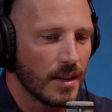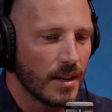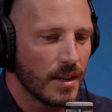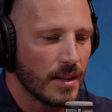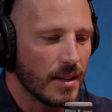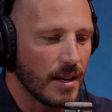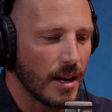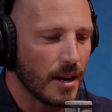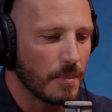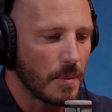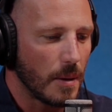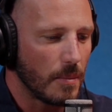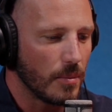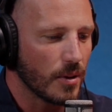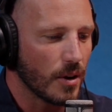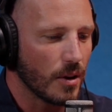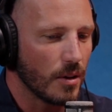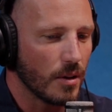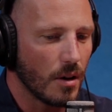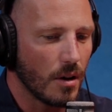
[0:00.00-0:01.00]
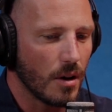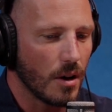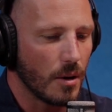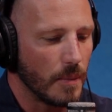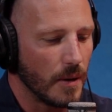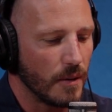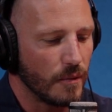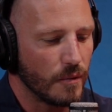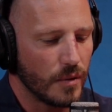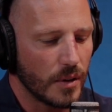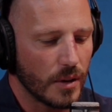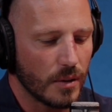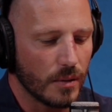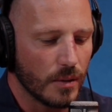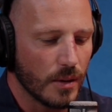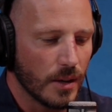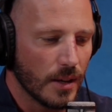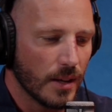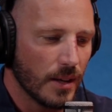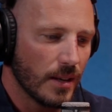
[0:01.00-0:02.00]
Now, people go, oh, but
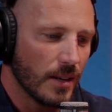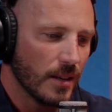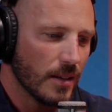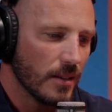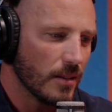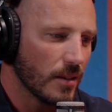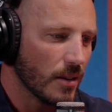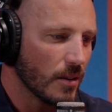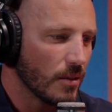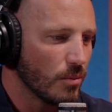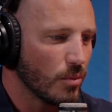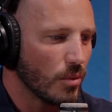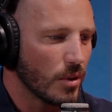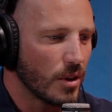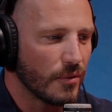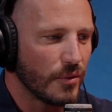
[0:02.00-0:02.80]
Phil, what